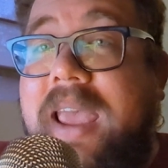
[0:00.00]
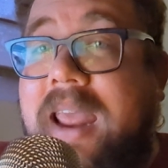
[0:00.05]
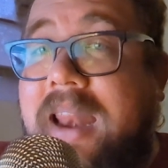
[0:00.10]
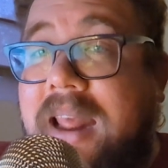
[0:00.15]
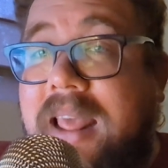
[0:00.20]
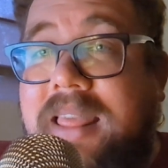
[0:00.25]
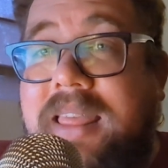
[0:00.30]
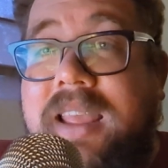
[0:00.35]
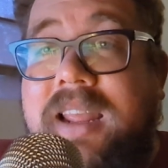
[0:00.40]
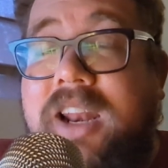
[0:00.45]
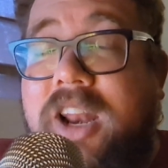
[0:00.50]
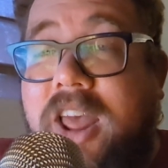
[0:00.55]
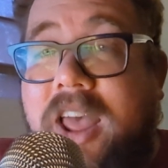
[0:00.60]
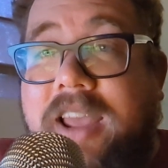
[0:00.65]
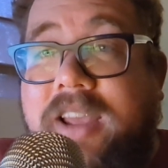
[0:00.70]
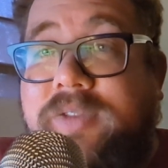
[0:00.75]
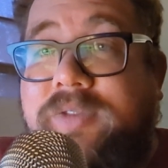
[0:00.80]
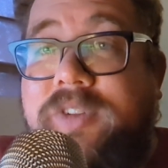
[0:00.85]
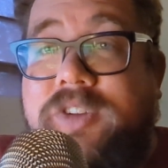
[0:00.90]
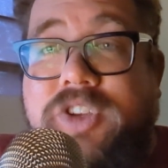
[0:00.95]
anything
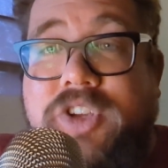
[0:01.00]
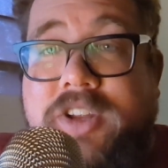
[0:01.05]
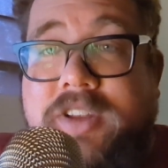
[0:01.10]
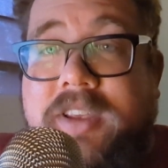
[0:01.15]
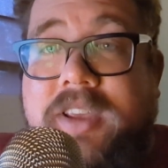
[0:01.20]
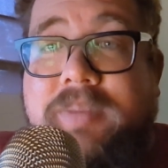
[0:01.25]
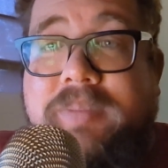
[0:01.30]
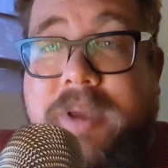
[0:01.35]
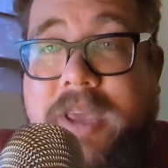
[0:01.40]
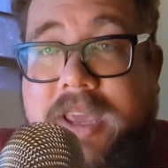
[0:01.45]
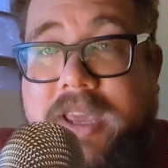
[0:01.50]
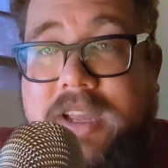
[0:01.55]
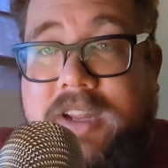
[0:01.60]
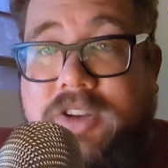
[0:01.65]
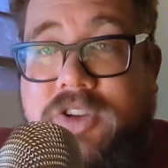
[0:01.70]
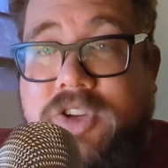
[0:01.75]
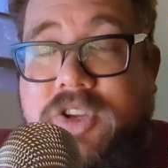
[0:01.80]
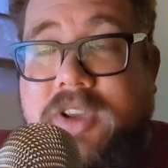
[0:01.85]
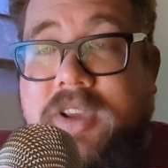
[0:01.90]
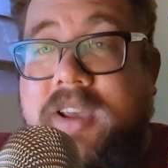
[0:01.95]
like Virginia
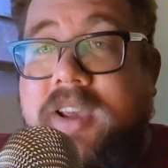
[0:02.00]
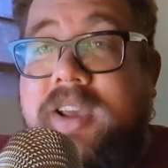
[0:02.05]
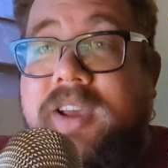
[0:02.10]
Beach.